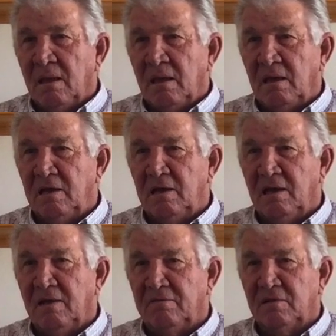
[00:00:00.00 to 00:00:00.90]
he didn't
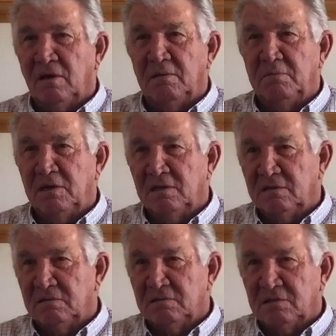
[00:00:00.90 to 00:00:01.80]
have time to
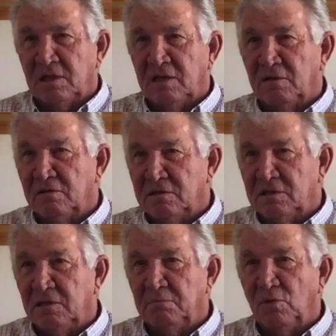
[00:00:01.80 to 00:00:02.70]
stay there to see
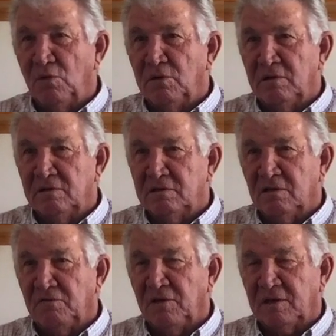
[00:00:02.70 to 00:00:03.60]
it born and
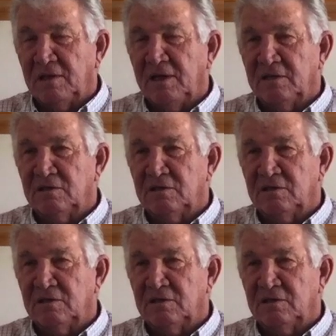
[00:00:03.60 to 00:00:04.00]
stuff like that.